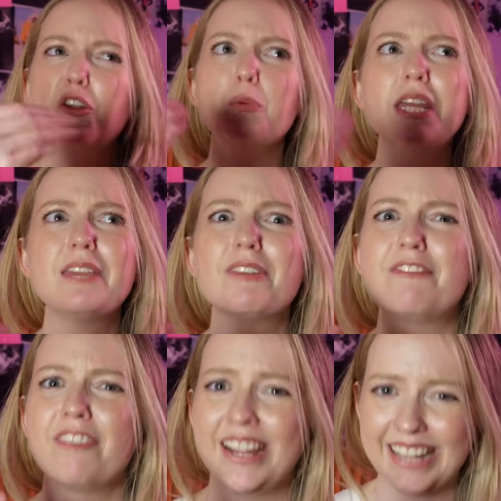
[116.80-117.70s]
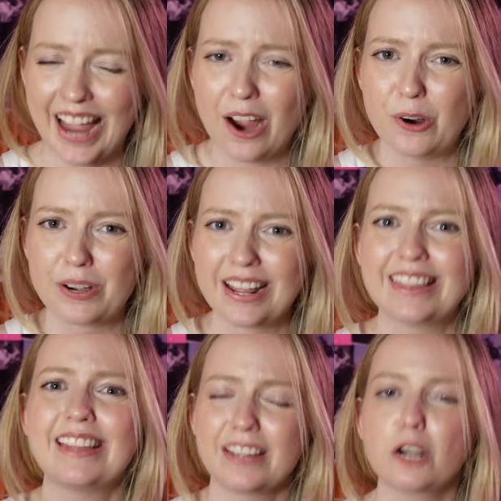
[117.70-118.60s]
did we even find out
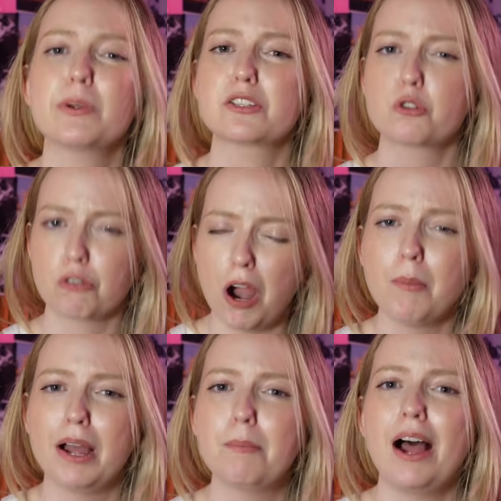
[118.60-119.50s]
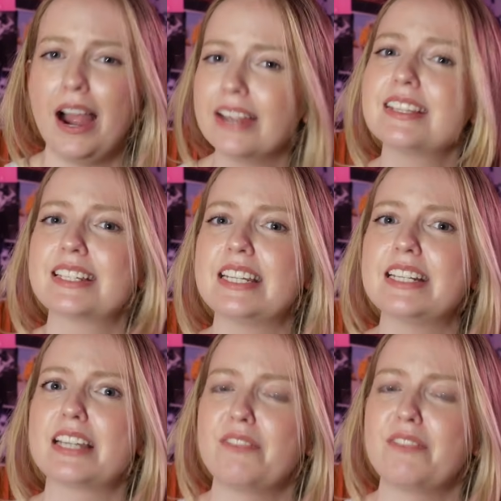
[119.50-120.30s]
that there was drama behind the scenes of